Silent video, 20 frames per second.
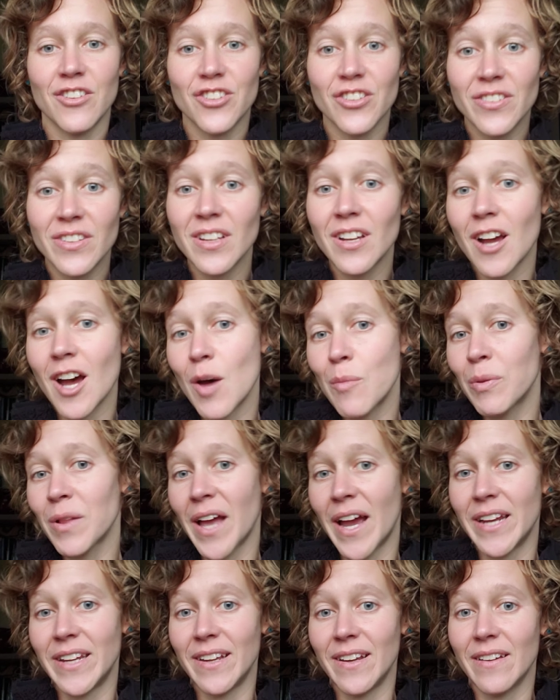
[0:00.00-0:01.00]
Just a couple
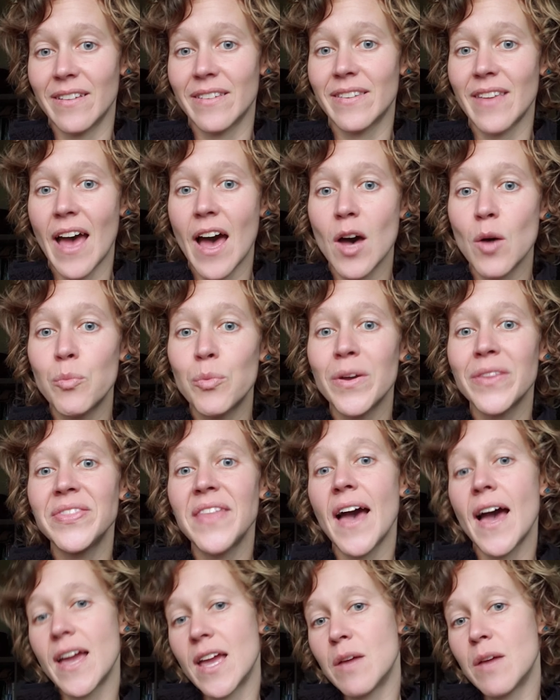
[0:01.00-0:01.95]
ideas. Help with that